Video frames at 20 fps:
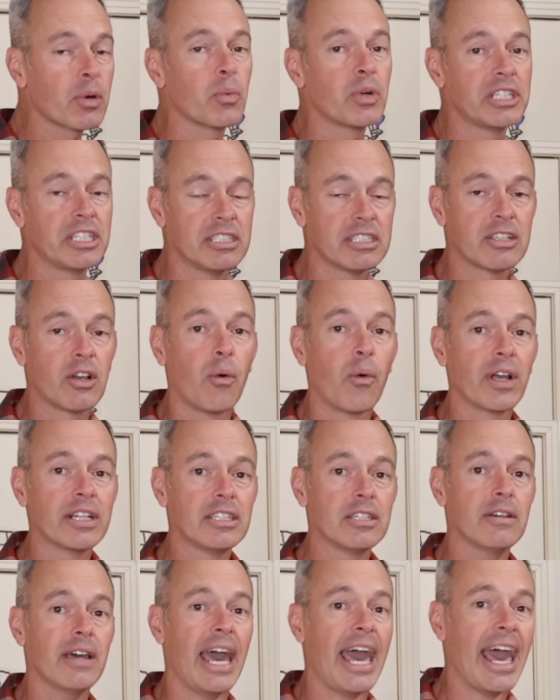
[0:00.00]
which is going
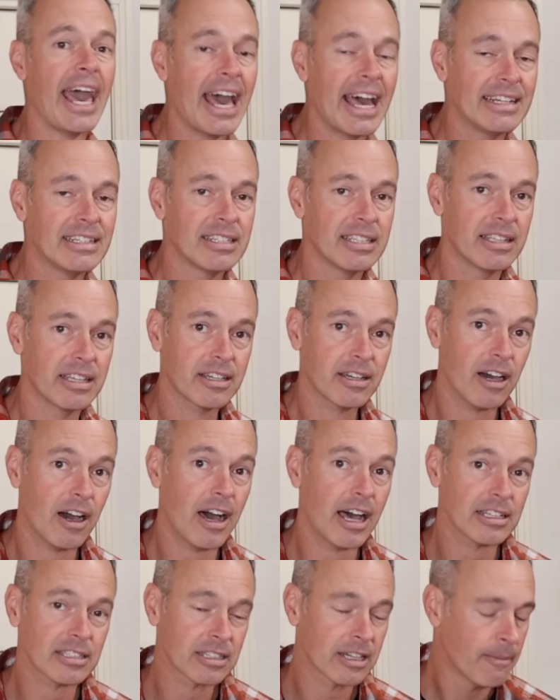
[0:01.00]
to add to the
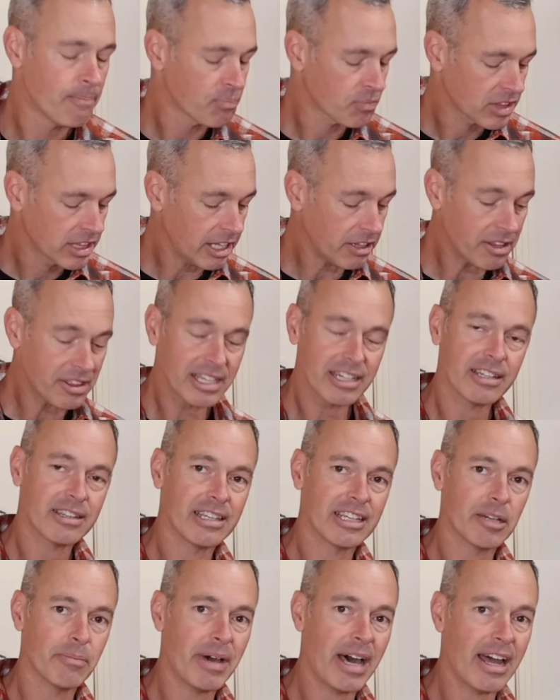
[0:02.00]
cost. Another thing to
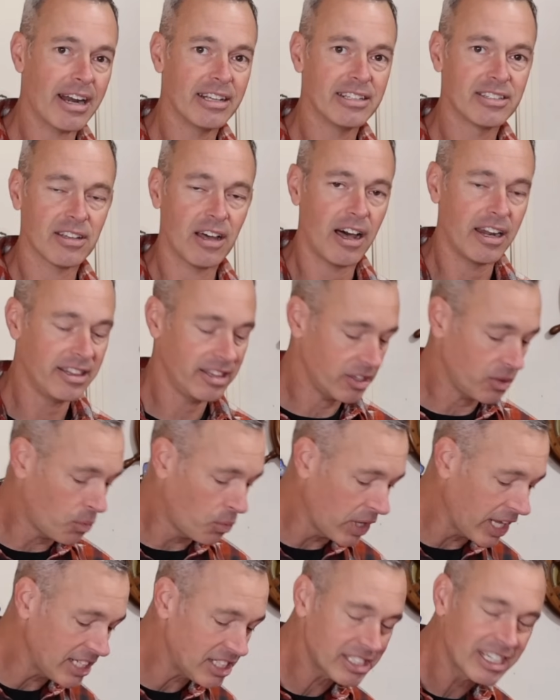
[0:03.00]
think about is on the
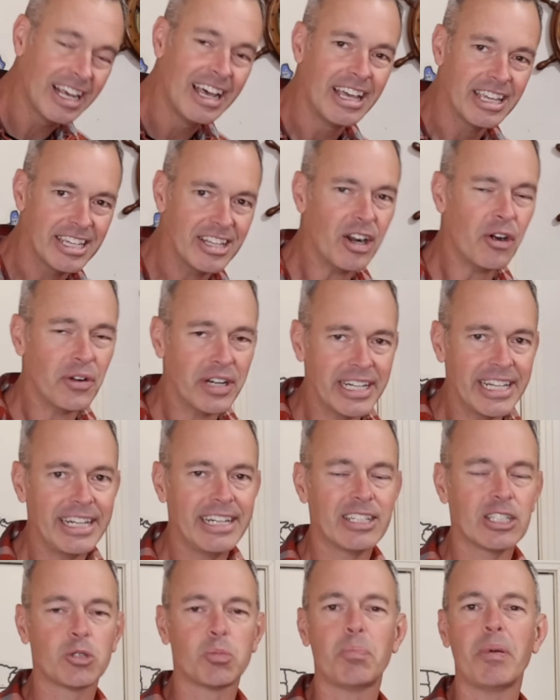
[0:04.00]
winch, you don't need
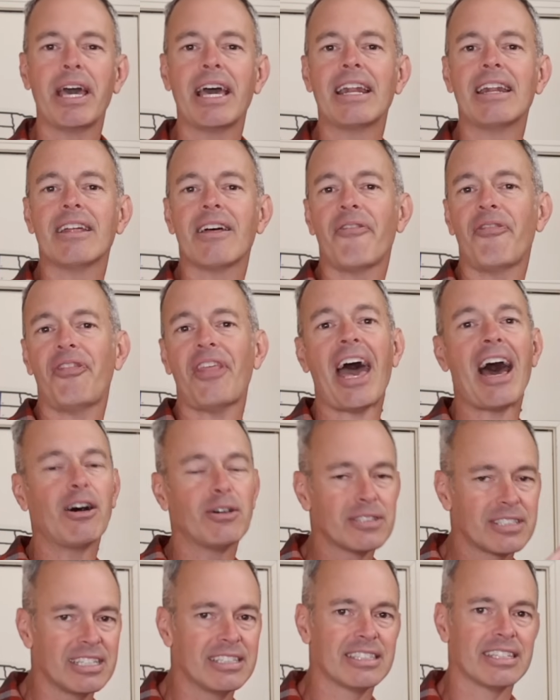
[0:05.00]
to spend
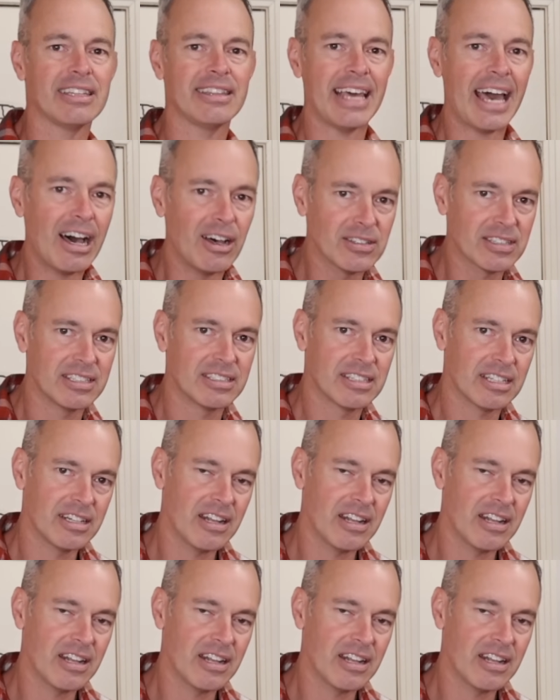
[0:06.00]
thousands and thousands of